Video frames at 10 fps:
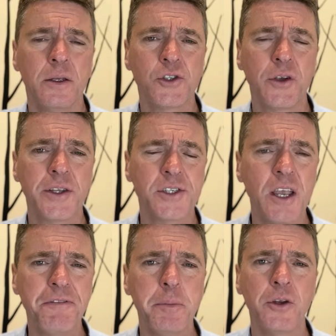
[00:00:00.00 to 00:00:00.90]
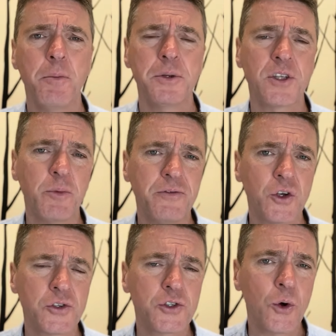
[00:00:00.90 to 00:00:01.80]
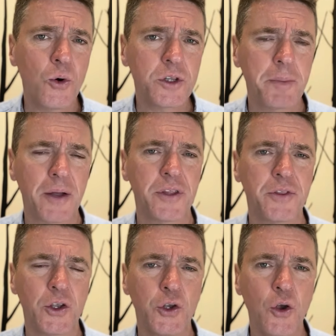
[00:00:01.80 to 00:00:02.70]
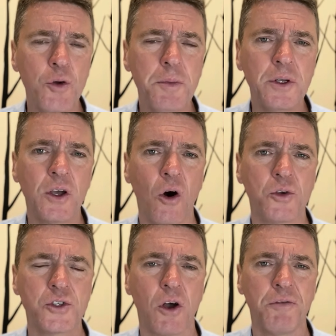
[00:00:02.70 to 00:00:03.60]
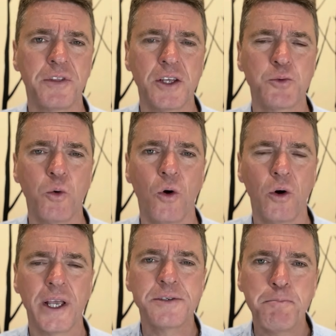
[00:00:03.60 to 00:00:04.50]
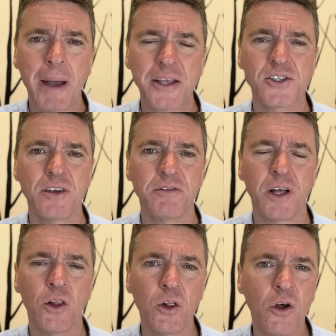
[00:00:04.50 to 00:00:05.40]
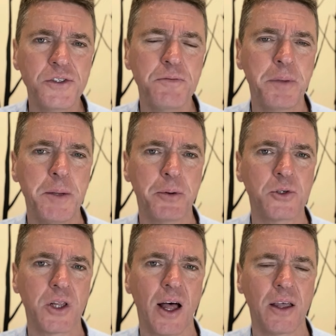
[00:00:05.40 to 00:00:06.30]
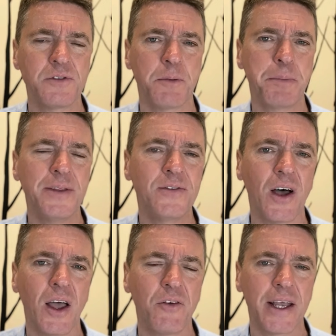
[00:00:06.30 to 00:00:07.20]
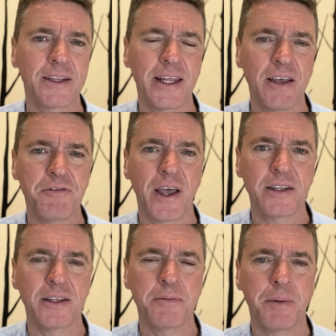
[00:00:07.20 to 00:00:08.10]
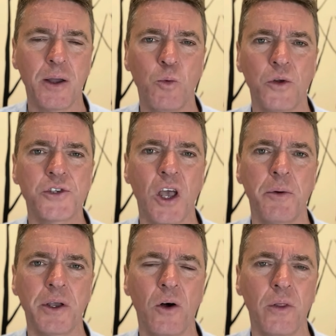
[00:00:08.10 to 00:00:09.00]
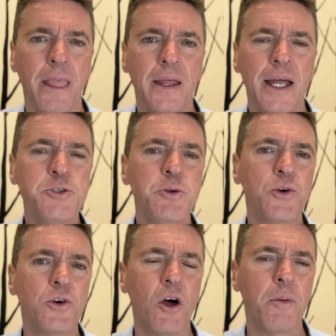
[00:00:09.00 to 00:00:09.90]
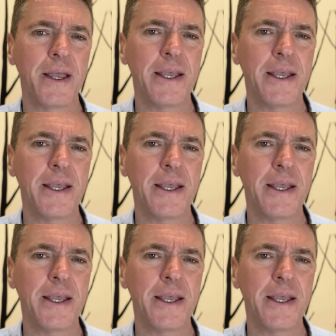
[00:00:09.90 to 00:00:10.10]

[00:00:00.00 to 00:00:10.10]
So you can see from the numbers that we've just talked about that the human cost of this war is massive. A lot of people's lives have been directly affected by what's going on. And as we talk a lot about